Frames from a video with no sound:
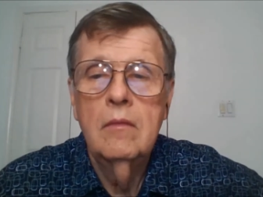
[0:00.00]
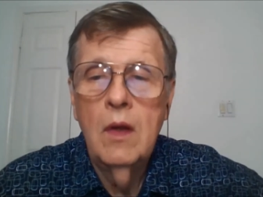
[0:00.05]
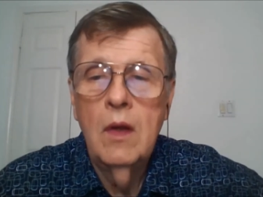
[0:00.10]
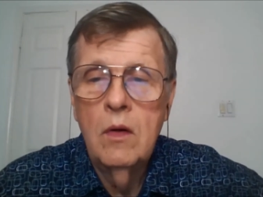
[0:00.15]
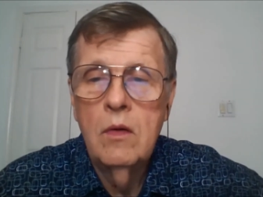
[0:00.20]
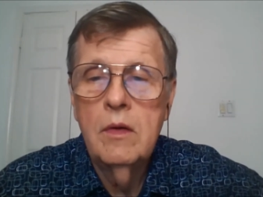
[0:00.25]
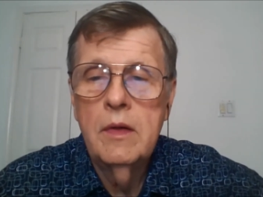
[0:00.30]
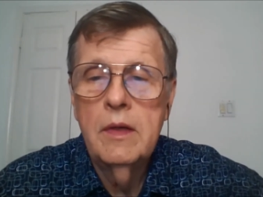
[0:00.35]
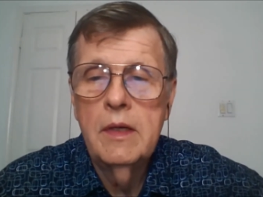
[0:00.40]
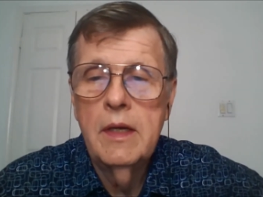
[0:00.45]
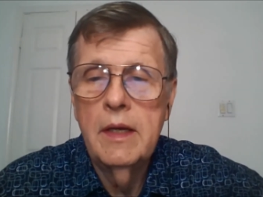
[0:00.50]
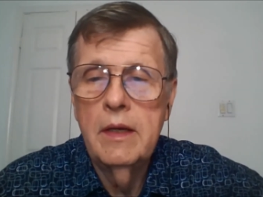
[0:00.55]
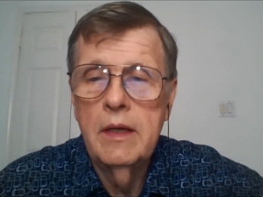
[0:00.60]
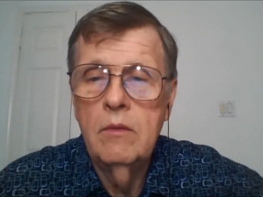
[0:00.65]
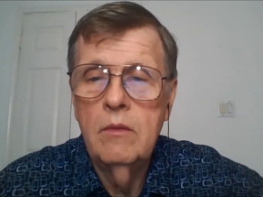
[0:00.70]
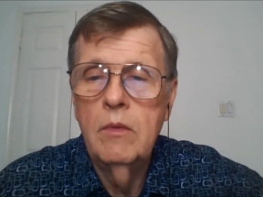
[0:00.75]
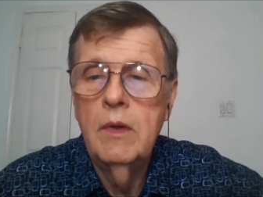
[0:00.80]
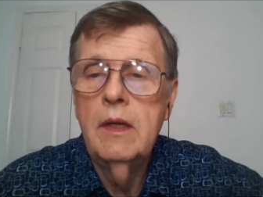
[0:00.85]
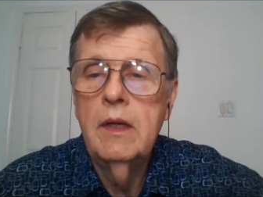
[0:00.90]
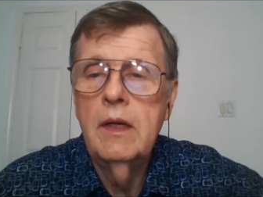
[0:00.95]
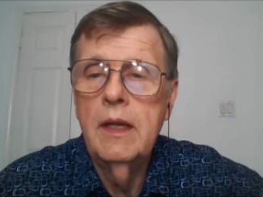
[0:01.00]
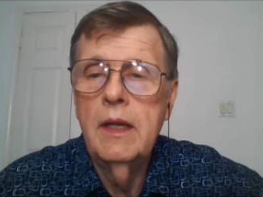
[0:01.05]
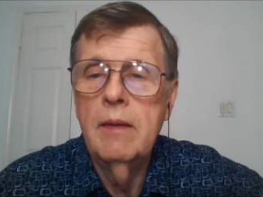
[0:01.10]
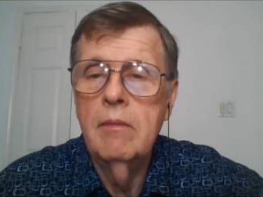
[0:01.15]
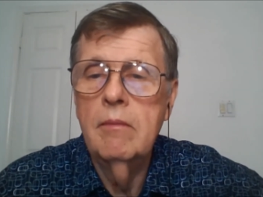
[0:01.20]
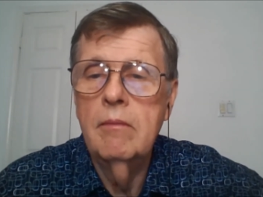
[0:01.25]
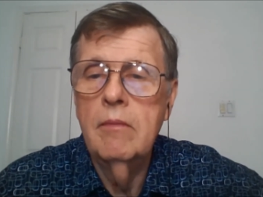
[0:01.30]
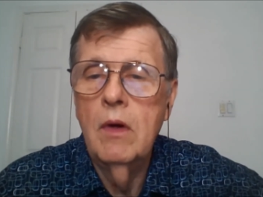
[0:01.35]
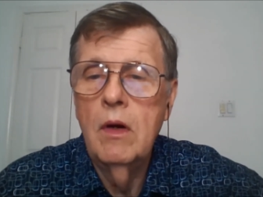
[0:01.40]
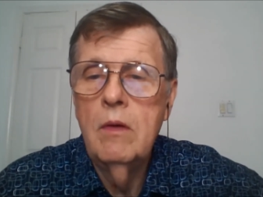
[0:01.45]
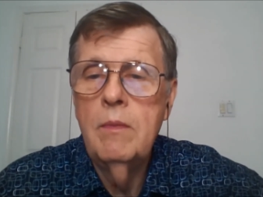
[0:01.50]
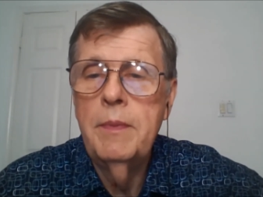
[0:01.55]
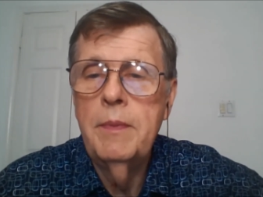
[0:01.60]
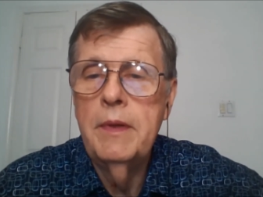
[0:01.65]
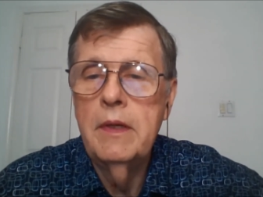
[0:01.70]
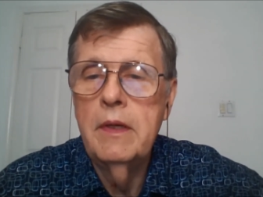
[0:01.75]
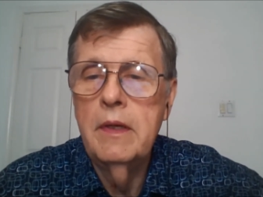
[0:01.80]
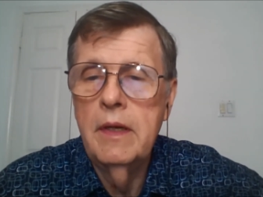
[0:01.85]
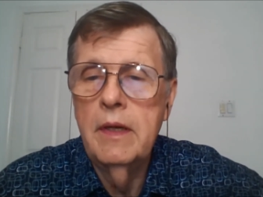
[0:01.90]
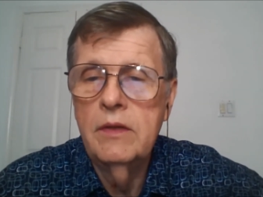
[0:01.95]
Okay, well,
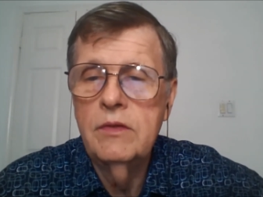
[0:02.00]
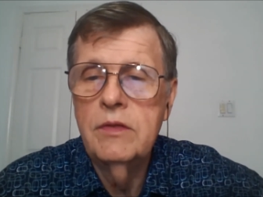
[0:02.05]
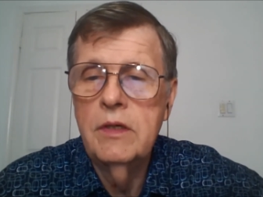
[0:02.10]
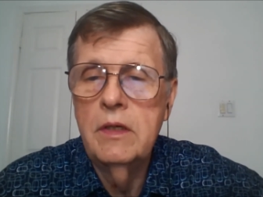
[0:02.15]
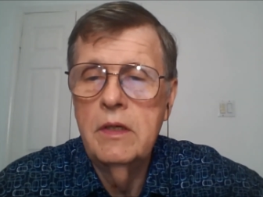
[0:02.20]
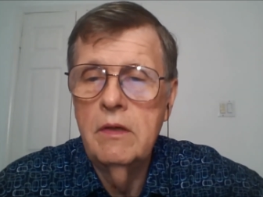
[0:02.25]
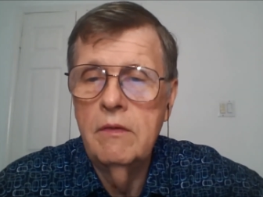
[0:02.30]
I'm guessing